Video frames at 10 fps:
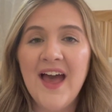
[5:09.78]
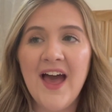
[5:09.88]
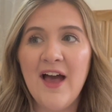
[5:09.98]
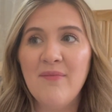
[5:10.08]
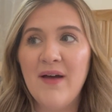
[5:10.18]

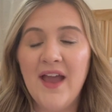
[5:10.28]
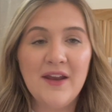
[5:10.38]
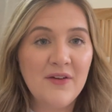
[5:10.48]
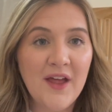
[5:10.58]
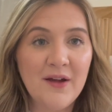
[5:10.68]
I
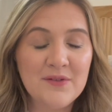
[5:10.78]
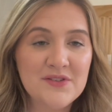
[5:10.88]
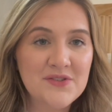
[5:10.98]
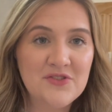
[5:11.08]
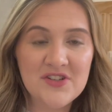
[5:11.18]
know that I
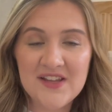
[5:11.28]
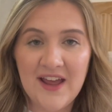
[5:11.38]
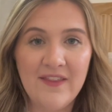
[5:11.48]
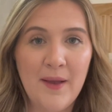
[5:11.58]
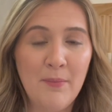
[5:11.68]
just
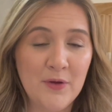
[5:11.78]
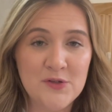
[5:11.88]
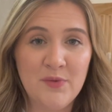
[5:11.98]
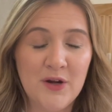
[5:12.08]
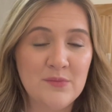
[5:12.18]
had like
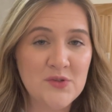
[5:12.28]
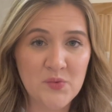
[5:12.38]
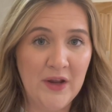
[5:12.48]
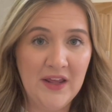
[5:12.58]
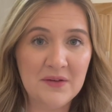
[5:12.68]
postpartum
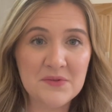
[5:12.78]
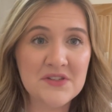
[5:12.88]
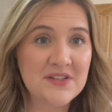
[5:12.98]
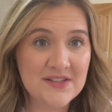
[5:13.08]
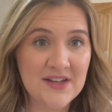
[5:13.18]
sweating. It was
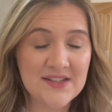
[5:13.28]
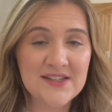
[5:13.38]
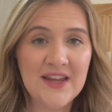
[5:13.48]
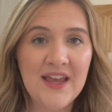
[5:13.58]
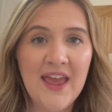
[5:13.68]

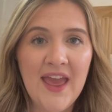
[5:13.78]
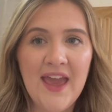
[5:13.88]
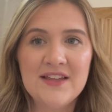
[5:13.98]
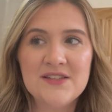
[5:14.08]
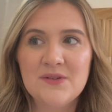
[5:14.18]
disgusting.
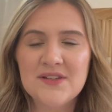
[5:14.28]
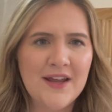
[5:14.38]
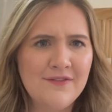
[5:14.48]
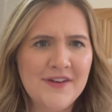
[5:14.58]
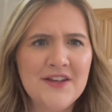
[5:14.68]
And so it's kind
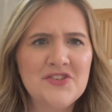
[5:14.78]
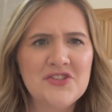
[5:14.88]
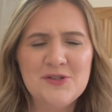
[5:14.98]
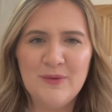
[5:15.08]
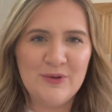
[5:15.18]
of nice
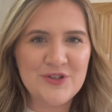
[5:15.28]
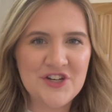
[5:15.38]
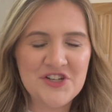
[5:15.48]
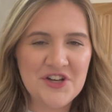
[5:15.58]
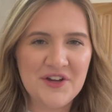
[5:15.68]
just to be able to
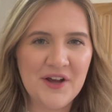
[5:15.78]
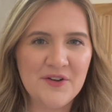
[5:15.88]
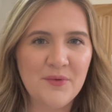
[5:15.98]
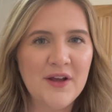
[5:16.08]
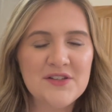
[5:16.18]
change out your
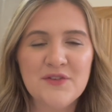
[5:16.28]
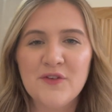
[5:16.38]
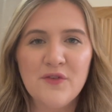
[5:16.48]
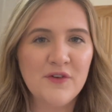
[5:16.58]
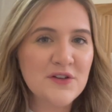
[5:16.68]
underwear. So for
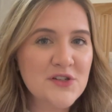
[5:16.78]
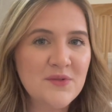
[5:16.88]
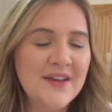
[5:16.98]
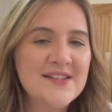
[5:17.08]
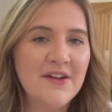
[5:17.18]
the first 2
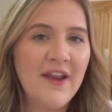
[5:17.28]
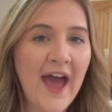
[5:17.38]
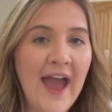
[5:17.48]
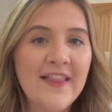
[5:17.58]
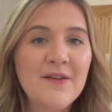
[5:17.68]
weeks, I would
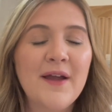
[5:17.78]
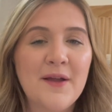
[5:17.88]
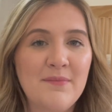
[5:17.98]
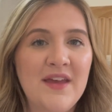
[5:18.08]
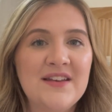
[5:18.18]
highly
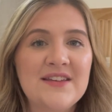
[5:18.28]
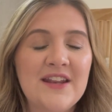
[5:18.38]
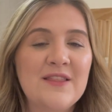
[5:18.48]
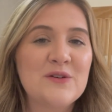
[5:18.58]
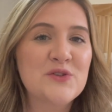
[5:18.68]
recommend
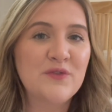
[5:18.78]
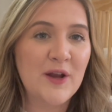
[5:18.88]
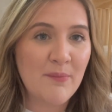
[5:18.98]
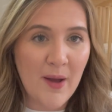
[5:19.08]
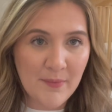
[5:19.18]
getting those
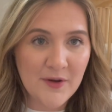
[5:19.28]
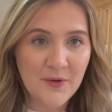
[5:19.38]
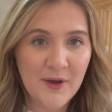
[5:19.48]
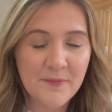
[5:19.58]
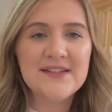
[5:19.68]
Freedom Mom
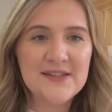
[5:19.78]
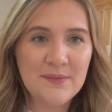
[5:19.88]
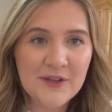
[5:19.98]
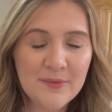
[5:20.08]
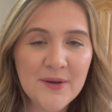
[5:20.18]
underwear. They seem
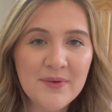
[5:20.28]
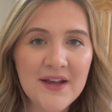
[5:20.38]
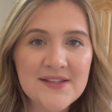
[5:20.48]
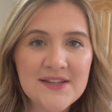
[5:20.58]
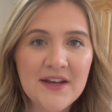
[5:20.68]
a little bit
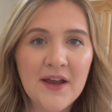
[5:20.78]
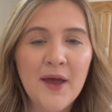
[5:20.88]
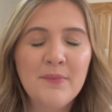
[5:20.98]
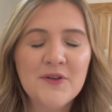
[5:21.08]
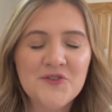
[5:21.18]
pricier,
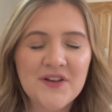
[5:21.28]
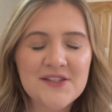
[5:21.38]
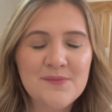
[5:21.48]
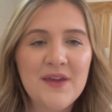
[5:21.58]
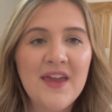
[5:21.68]
but
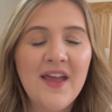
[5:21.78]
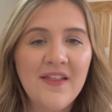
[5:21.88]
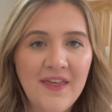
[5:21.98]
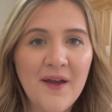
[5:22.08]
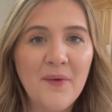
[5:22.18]
trust me,
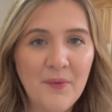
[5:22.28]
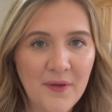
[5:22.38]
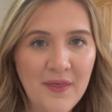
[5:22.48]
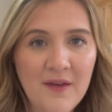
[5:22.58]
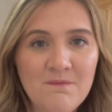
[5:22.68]
they are
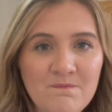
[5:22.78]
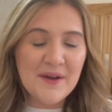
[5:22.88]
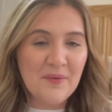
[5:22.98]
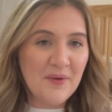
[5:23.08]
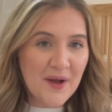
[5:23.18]
worth it.
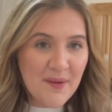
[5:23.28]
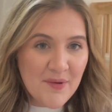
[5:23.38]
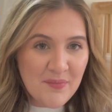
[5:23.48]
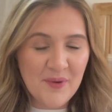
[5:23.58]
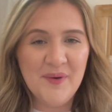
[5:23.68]
There will come a
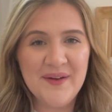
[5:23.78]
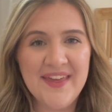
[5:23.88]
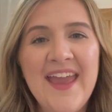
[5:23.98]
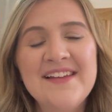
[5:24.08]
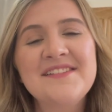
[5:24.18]

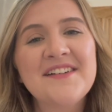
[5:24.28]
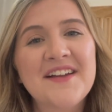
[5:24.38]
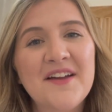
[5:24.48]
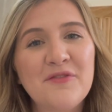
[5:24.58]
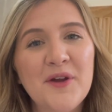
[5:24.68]
point in your
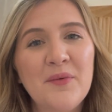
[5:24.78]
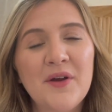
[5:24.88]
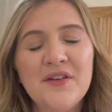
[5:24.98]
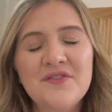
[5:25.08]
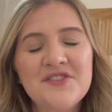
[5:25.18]
recovery where
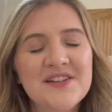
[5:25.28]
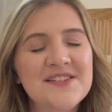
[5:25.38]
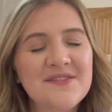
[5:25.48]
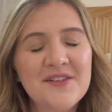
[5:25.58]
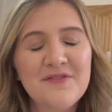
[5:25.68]
you
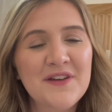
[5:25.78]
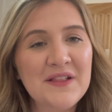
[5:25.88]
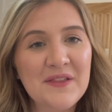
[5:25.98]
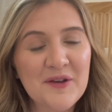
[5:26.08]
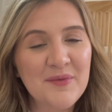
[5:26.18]
just want to feel
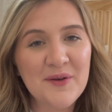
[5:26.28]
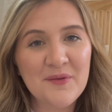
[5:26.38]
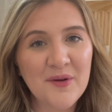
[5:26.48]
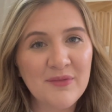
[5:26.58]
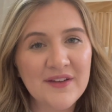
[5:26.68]
a little bit
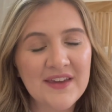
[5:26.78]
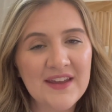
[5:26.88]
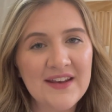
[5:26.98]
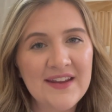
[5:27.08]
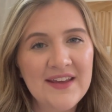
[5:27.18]
normal
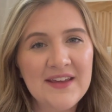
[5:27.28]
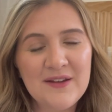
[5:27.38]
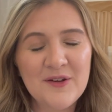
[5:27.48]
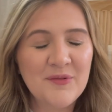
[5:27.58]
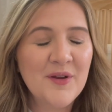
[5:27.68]
again. You
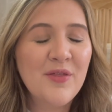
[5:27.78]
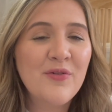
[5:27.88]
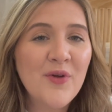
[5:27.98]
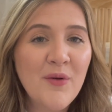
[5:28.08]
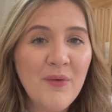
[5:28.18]
don't want to
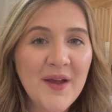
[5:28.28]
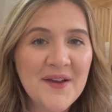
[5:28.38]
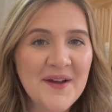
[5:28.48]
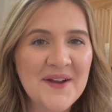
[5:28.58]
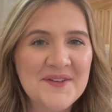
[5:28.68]
throw away
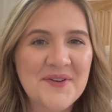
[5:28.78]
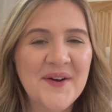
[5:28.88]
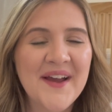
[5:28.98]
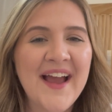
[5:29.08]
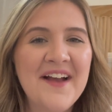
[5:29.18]
your
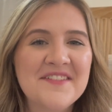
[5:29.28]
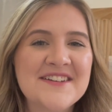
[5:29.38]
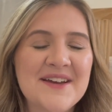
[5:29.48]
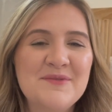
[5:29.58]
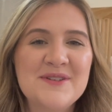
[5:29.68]
underwear every
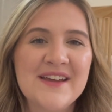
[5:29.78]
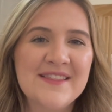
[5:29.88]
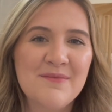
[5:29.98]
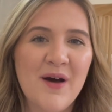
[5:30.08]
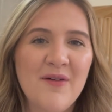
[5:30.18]
time you take
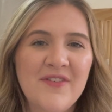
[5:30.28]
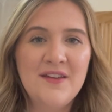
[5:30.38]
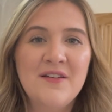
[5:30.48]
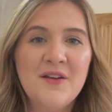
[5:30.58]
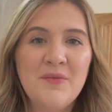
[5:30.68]
them off.
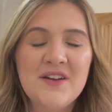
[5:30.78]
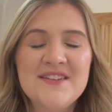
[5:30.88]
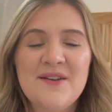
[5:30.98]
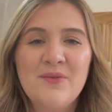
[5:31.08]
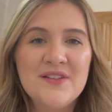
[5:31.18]
You're going to want to
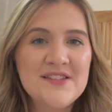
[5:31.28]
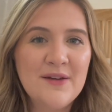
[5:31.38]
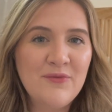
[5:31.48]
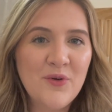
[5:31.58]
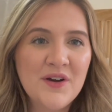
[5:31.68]
take one
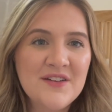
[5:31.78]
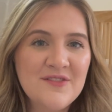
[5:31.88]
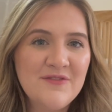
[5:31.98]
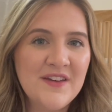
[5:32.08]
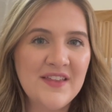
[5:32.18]
step forward into
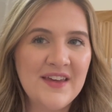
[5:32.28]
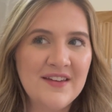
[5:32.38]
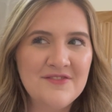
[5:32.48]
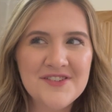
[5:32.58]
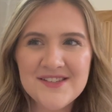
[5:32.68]
feeling
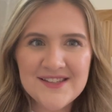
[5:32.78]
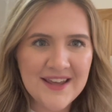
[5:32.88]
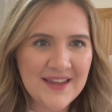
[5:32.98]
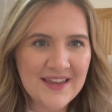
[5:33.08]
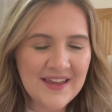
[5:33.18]
just
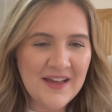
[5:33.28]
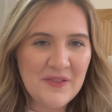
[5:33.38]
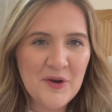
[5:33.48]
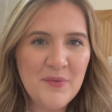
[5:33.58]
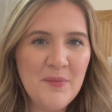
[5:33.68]
like a
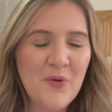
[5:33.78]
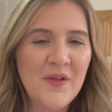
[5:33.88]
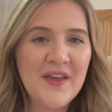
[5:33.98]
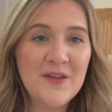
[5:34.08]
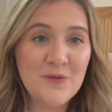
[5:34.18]
little bit more
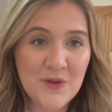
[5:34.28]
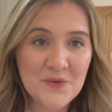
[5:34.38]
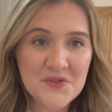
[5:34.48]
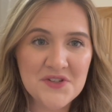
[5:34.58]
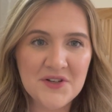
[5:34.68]
like you
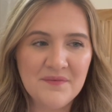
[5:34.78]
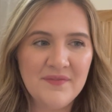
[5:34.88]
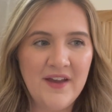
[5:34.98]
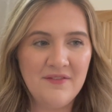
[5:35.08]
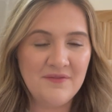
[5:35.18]
used to.
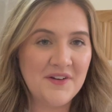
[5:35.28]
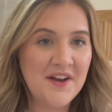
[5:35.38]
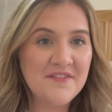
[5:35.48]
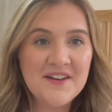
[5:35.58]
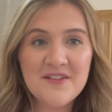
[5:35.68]
No, you're
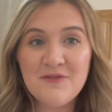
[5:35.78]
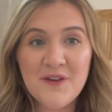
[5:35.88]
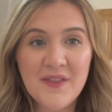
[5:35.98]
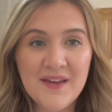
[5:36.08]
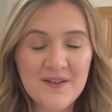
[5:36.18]
never going to
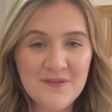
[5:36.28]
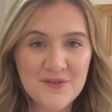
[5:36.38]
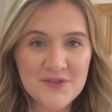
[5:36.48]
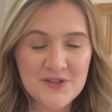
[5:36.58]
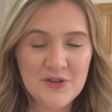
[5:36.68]
feel like you
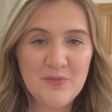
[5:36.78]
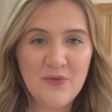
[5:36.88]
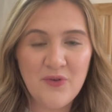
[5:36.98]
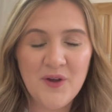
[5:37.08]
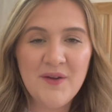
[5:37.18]
used to
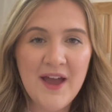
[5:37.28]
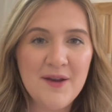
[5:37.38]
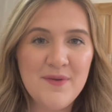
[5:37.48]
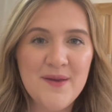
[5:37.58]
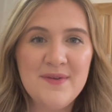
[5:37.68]
before you had a
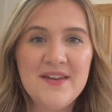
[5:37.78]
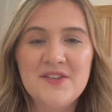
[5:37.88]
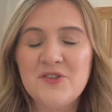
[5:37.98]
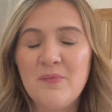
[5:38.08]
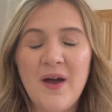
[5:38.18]
baby because
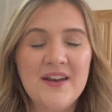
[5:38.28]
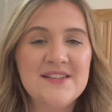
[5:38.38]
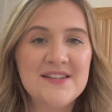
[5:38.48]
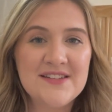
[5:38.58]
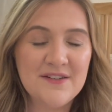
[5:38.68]
your
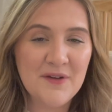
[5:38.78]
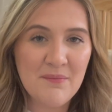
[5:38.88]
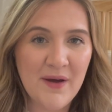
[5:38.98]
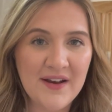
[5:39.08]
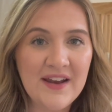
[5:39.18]
body's a different
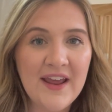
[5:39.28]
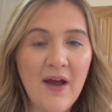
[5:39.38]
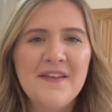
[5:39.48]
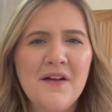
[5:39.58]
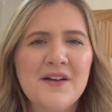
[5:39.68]
body now.
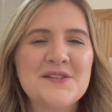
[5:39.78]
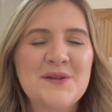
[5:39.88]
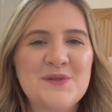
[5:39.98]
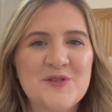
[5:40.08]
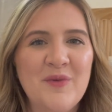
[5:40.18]
There are
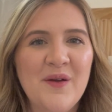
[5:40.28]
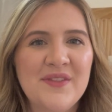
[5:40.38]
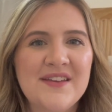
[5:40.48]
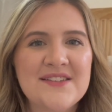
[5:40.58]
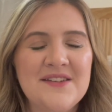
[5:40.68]
some small
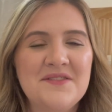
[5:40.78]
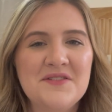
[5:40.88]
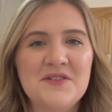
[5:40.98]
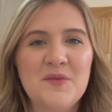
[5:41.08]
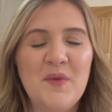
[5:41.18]
things that you can
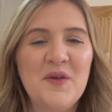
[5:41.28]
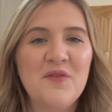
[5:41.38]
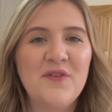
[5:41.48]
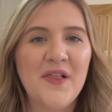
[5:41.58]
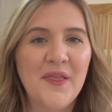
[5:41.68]
do to make you
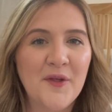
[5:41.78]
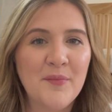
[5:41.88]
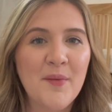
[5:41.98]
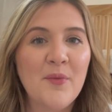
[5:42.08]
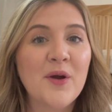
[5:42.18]
feel a little
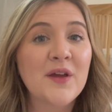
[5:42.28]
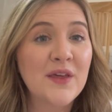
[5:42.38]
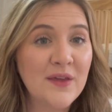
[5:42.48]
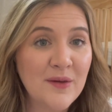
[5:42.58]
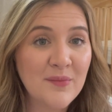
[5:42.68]
bit more
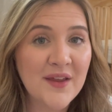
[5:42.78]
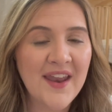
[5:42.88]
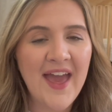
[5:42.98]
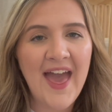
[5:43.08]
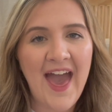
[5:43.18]
human
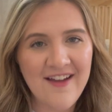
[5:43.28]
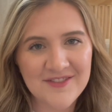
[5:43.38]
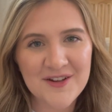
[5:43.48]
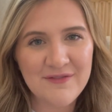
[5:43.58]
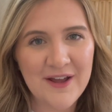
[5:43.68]
after
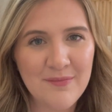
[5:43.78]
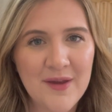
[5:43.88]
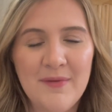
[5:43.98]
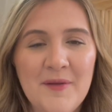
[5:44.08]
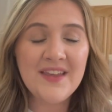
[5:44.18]
you've had a
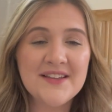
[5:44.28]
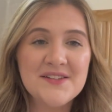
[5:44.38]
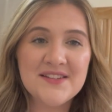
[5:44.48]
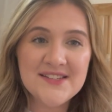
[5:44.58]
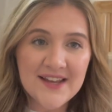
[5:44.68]
baby. So
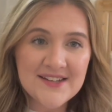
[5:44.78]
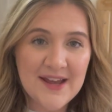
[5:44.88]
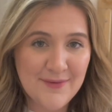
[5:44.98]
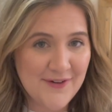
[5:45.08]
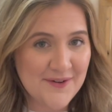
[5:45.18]
the second
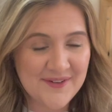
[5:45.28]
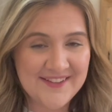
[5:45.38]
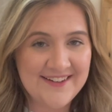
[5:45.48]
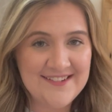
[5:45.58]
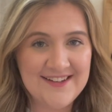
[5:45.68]
type of underwear
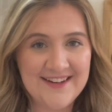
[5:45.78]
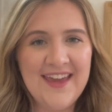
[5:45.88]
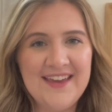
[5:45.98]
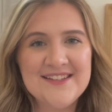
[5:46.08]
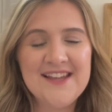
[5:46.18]
that you need
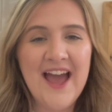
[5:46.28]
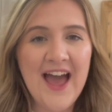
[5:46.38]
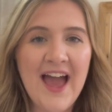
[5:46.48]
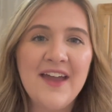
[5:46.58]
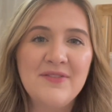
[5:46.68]
is
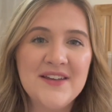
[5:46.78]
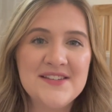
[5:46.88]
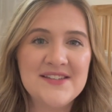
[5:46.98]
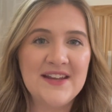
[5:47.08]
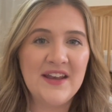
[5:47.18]

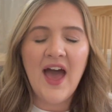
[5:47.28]
high-waisted,